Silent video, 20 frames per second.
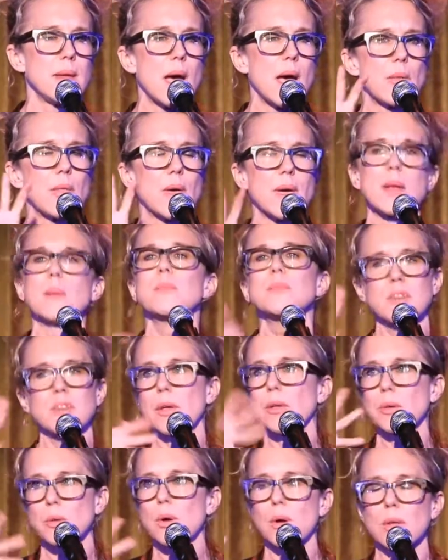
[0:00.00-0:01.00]
how that, and I'm
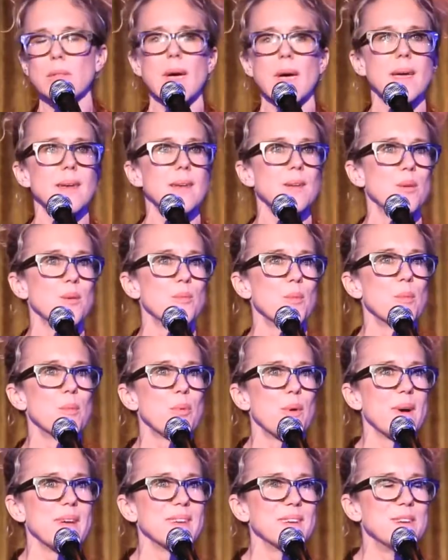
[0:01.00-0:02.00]
telling her all that. And at
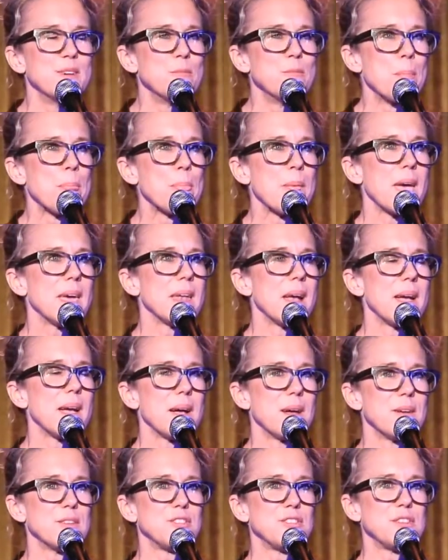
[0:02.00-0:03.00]
one point, and
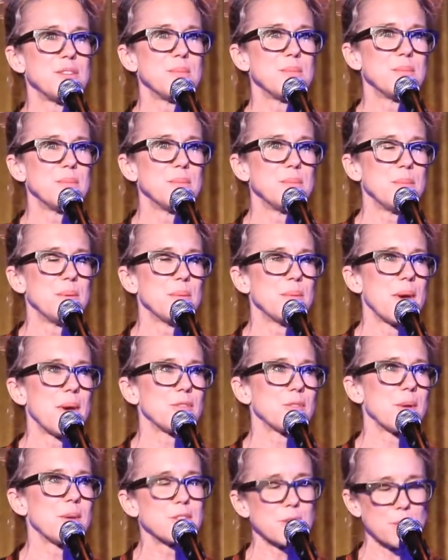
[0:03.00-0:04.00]

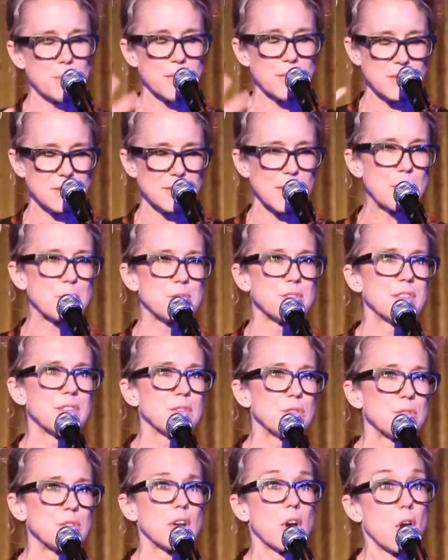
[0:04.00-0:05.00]
after I told about the adoption
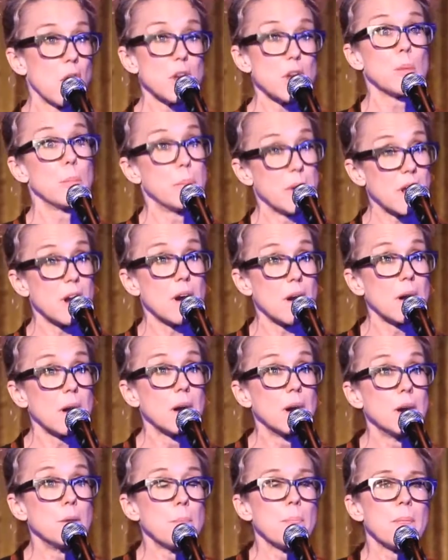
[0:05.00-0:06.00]
thing, she was like, "Are you
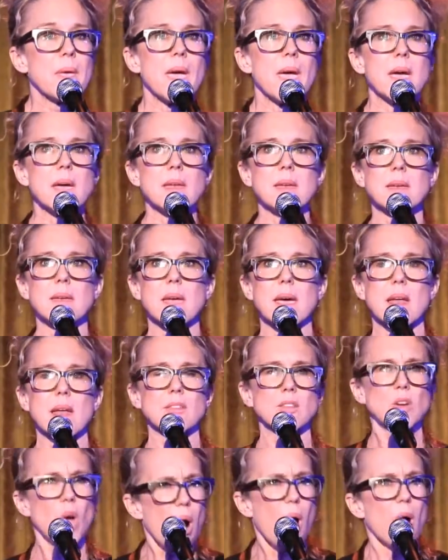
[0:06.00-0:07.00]
bitter?" And I
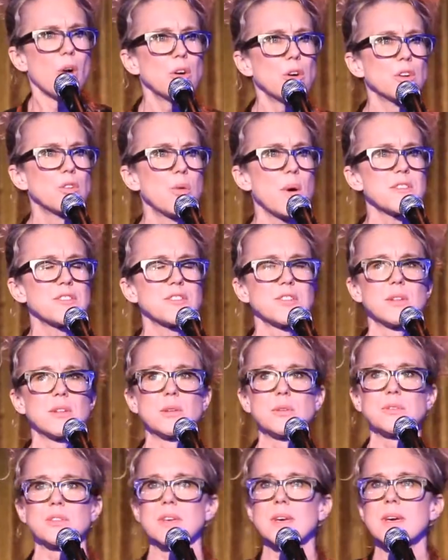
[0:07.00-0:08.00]
was like, "Oh, good
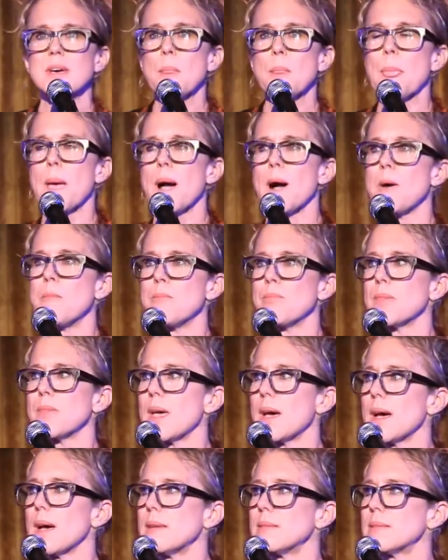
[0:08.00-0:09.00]
question, Lucy."
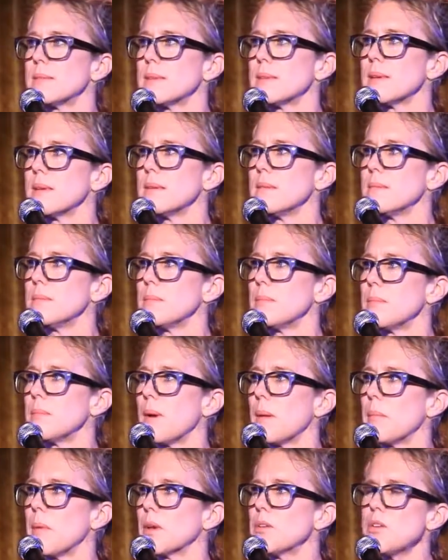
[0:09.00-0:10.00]
And
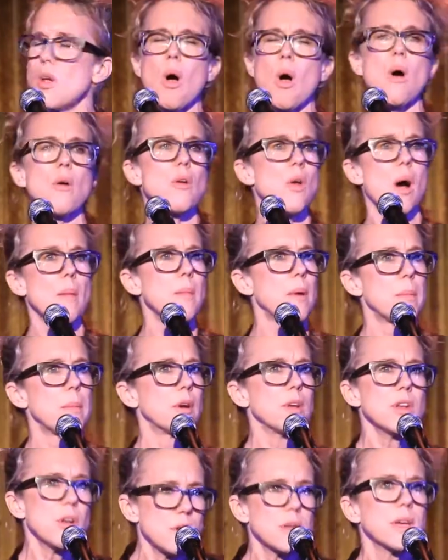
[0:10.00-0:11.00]
I'm like, "No, I'm not
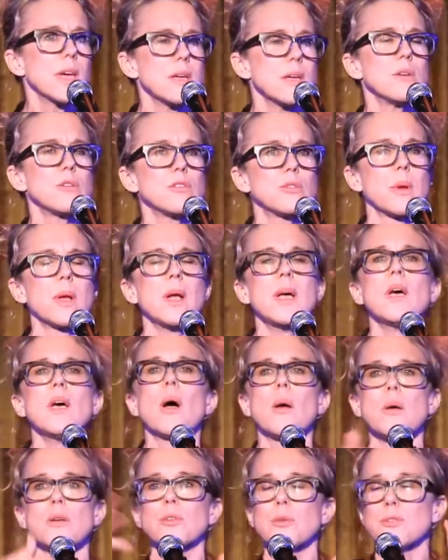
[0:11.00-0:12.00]
bitter. You get used to it."
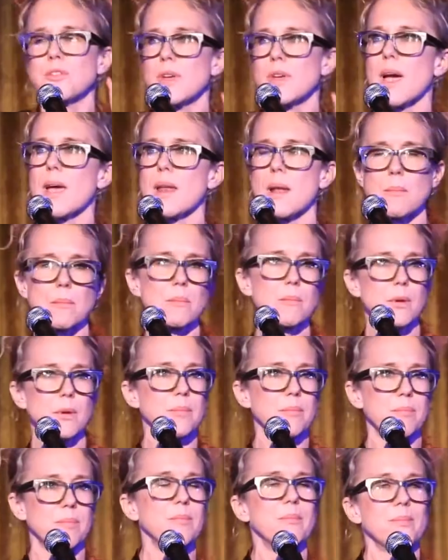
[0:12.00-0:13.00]
All right, so
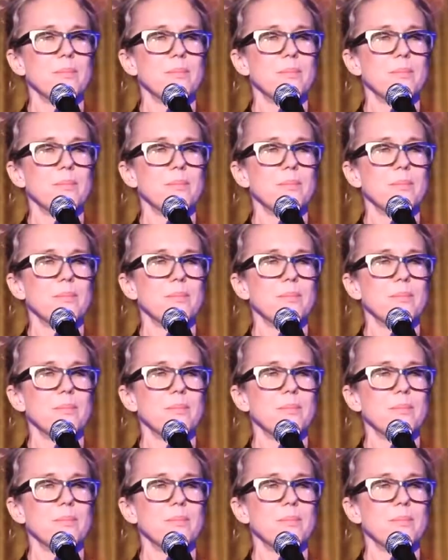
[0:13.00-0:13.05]
we're